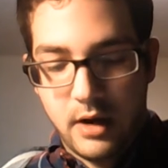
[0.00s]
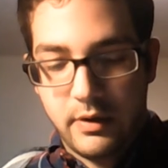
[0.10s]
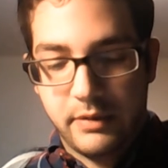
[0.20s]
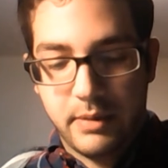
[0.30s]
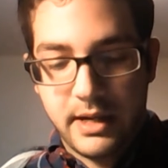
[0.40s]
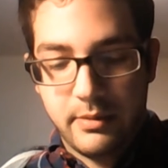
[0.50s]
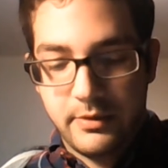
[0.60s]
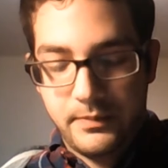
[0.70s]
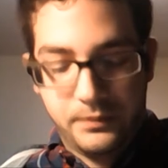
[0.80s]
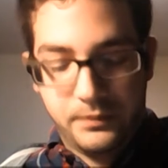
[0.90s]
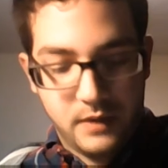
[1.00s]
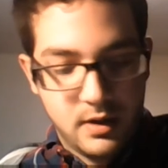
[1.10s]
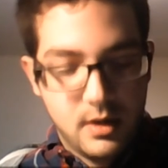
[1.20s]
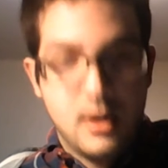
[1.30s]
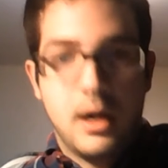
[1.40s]
playable.
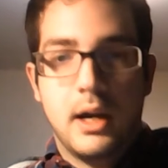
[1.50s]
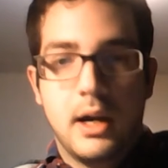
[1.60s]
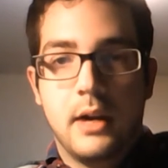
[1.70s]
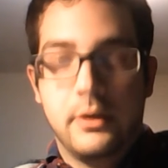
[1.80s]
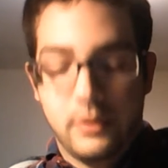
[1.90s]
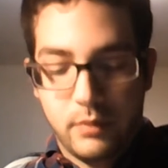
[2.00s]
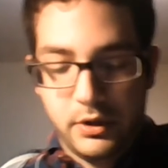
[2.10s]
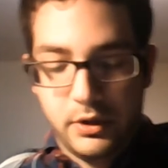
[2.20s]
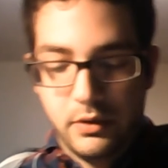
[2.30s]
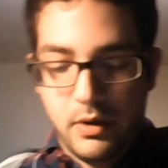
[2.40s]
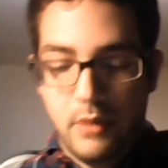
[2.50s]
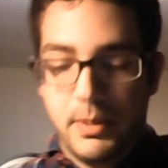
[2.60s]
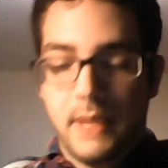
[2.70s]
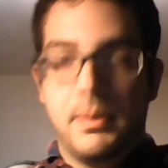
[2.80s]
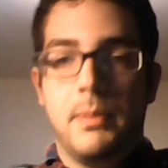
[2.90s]
So once you open up the